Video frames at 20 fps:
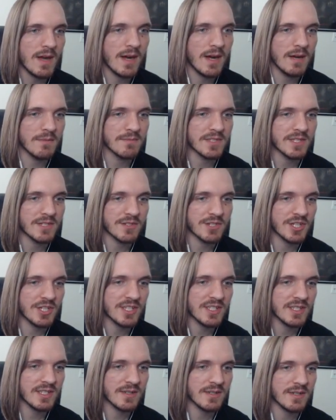So
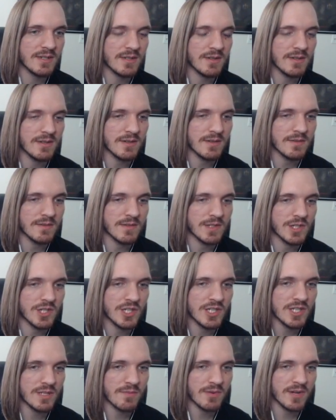she's a
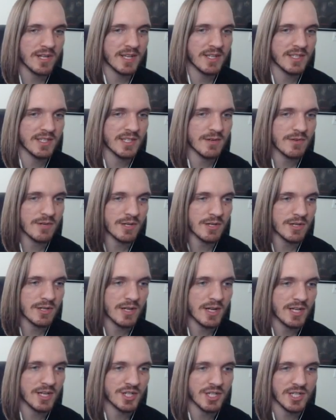pretty good
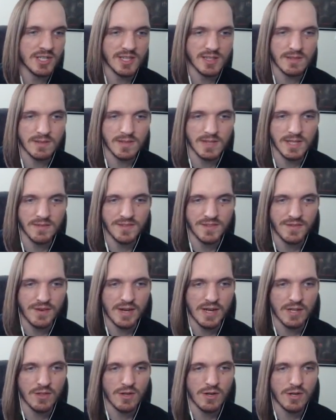zoner. She lives
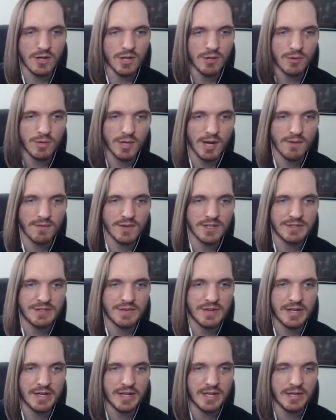very long. Her recovery is
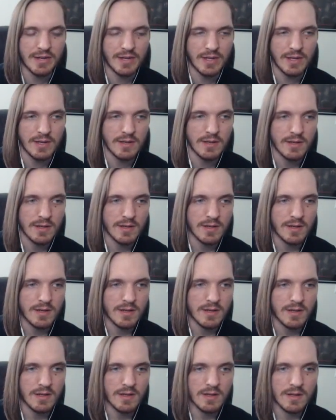very good.
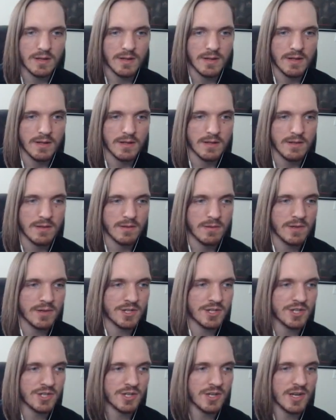
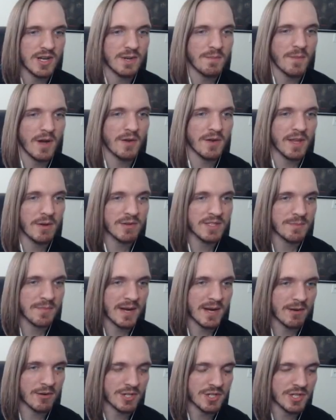Which, oh, that was a
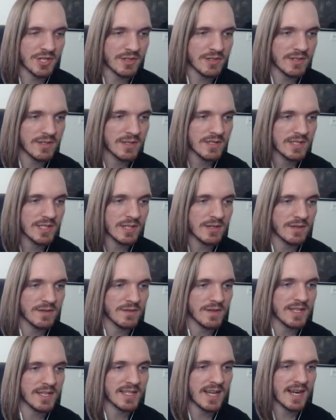power shield. So
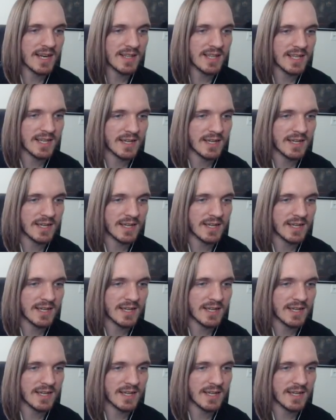it's kind of like